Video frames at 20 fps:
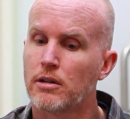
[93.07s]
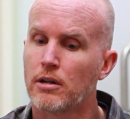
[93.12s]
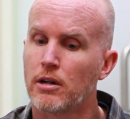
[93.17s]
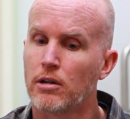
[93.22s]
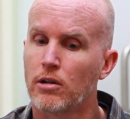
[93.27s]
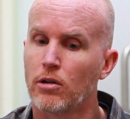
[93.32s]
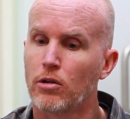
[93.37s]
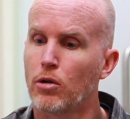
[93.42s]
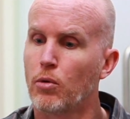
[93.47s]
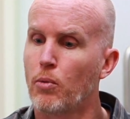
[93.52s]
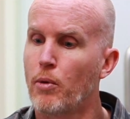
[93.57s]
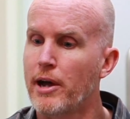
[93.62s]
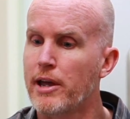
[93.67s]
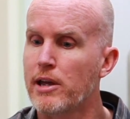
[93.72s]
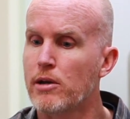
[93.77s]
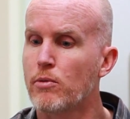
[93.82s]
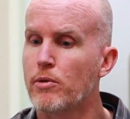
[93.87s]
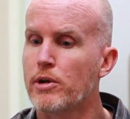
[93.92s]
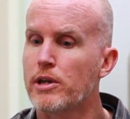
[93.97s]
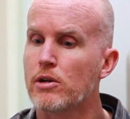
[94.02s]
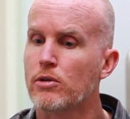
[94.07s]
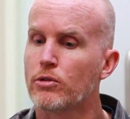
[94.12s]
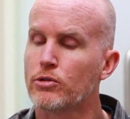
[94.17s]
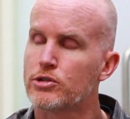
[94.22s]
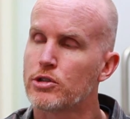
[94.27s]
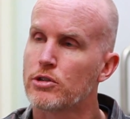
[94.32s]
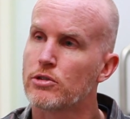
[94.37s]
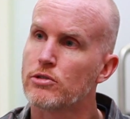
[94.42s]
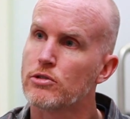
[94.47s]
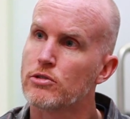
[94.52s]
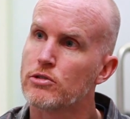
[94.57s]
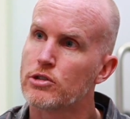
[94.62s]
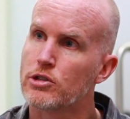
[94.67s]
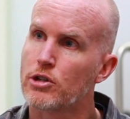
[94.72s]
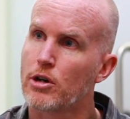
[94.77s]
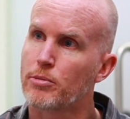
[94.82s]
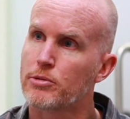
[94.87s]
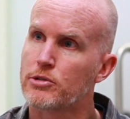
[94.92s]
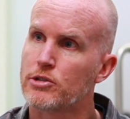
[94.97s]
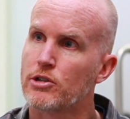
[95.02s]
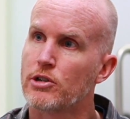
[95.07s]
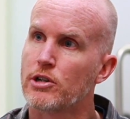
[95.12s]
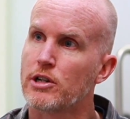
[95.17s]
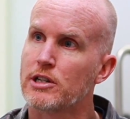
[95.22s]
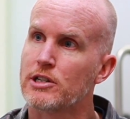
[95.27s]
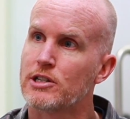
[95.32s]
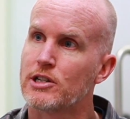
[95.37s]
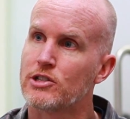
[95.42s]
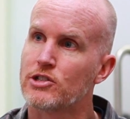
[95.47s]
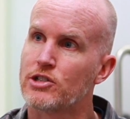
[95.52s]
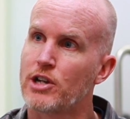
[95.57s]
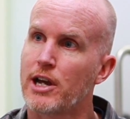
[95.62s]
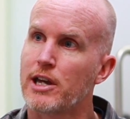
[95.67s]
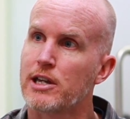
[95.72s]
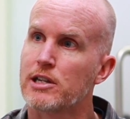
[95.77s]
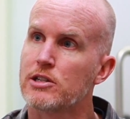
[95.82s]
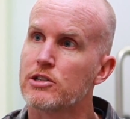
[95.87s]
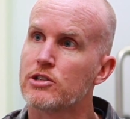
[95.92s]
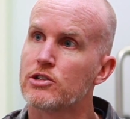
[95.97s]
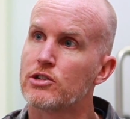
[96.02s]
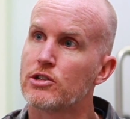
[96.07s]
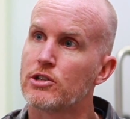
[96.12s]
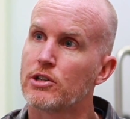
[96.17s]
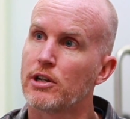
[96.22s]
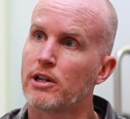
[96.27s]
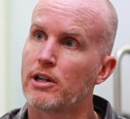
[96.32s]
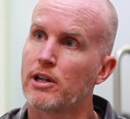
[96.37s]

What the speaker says: along the way we also used the opportunity to change